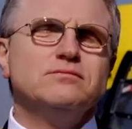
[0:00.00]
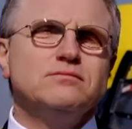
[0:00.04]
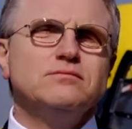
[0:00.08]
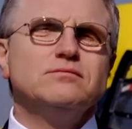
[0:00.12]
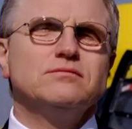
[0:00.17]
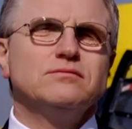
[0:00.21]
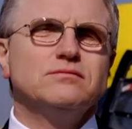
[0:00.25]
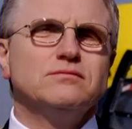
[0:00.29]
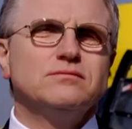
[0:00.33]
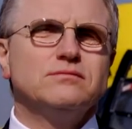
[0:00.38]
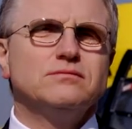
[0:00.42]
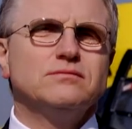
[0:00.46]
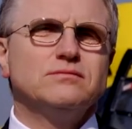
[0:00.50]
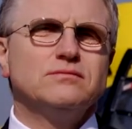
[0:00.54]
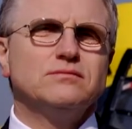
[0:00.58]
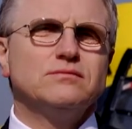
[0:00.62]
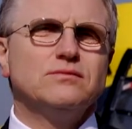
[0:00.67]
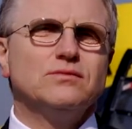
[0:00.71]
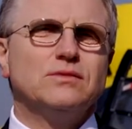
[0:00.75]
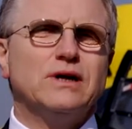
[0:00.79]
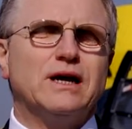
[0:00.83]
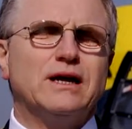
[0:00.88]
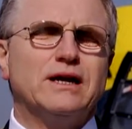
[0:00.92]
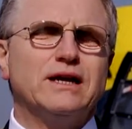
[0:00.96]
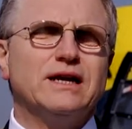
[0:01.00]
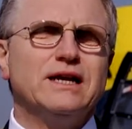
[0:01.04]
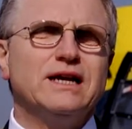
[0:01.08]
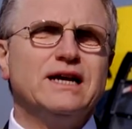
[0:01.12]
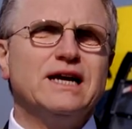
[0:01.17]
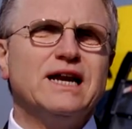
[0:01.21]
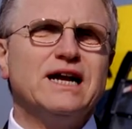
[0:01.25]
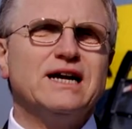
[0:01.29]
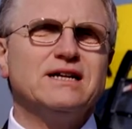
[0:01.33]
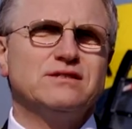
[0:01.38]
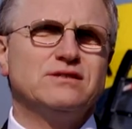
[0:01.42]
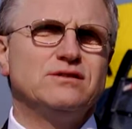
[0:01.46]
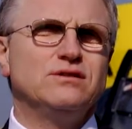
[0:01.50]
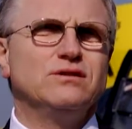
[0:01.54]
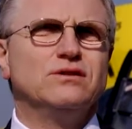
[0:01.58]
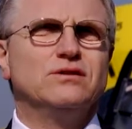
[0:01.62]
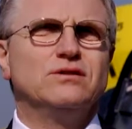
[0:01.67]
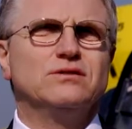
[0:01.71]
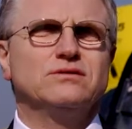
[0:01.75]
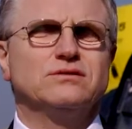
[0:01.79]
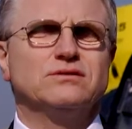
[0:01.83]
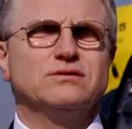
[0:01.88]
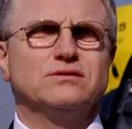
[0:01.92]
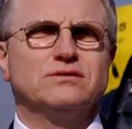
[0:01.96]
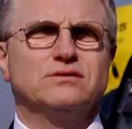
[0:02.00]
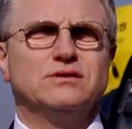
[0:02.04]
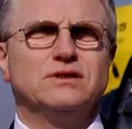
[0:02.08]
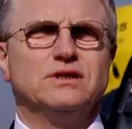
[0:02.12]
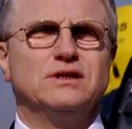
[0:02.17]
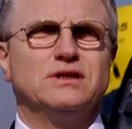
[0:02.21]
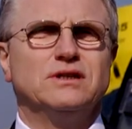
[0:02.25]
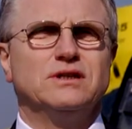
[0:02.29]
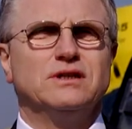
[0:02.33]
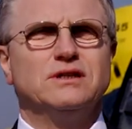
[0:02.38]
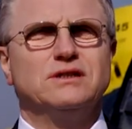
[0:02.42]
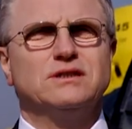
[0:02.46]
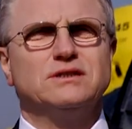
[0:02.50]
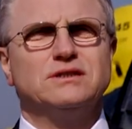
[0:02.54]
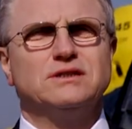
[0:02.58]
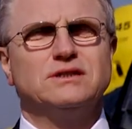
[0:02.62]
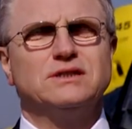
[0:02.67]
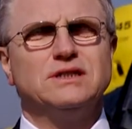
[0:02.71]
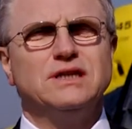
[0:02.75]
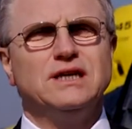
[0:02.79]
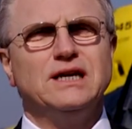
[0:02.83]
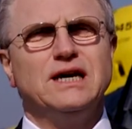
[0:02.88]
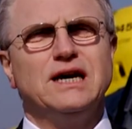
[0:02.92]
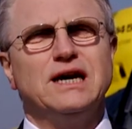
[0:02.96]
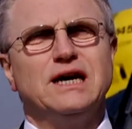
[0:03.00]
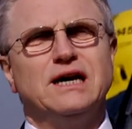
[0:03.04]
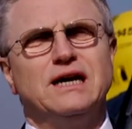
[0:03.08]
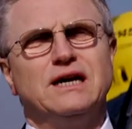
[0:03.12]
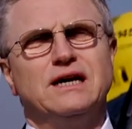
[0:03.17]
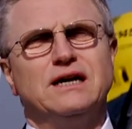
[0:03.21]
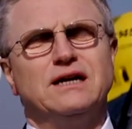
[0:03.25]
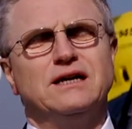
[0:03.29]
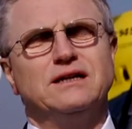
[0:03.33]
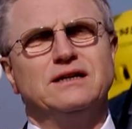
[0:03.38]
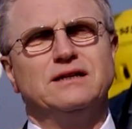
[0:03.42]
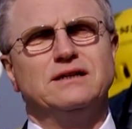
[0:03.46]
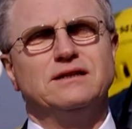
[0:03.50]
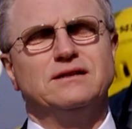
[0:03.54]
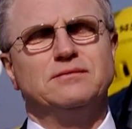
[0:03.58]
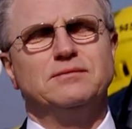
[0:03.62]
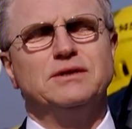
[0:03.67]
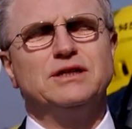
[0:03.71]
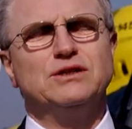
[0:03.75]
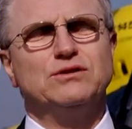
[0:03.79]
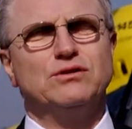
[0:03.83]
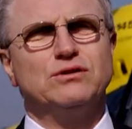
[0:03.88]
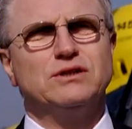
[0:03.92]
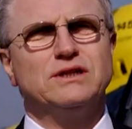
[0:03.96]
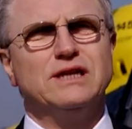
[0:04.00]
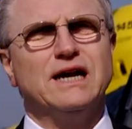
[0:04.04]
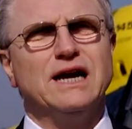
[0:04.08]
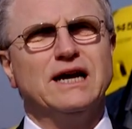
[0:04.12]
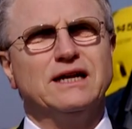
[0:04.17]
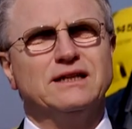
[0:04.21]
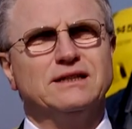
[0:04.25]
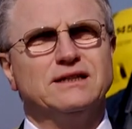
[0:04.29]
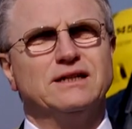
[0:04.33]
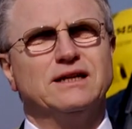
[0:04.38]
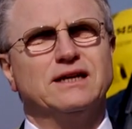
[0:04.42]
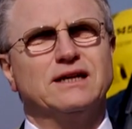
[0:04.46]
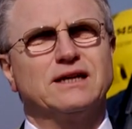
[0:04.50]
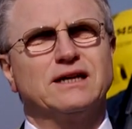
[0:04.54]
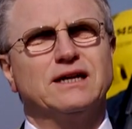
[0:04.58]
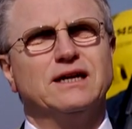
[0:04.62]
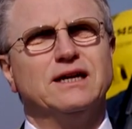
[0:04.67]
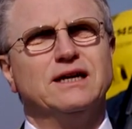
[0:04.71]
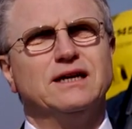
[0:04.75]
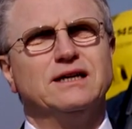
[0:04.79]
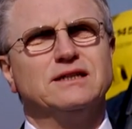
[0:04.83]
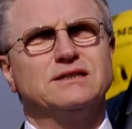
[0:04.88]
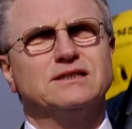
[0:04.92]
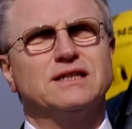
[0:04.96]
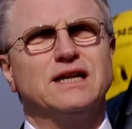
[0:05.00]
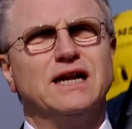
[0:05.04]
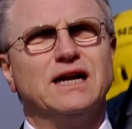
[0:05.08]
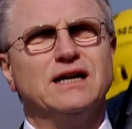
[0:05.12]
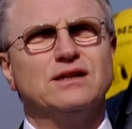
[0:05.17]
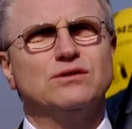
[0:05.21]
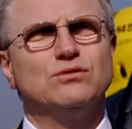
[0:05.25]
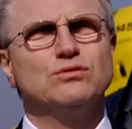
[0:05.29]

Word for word: I'd like to acknowledge our technological partners Stratus and Beta eighty for hitting this major